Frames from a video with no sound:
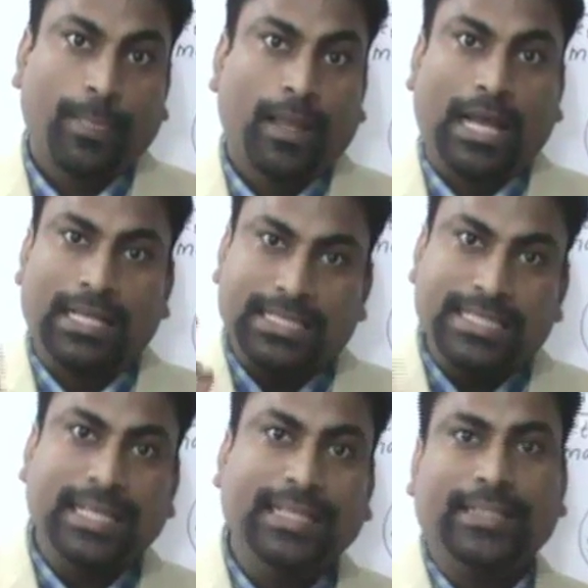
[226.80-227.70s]
a
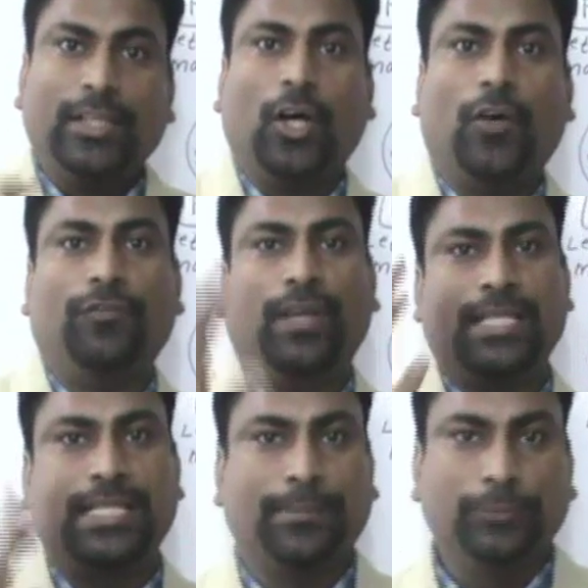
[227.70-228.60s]
set of
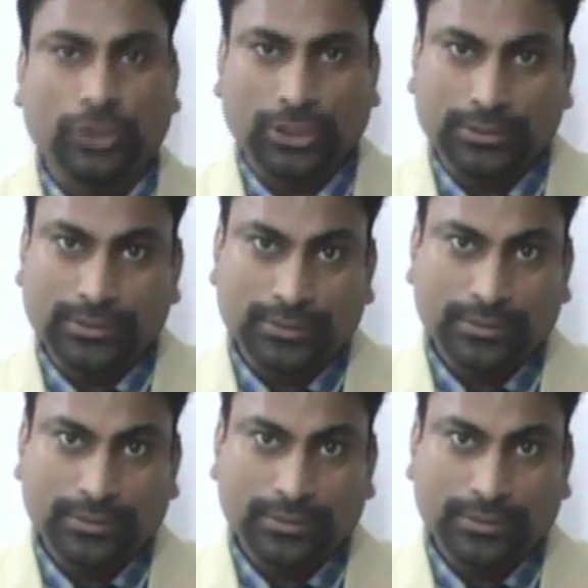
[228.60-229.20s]
assumptions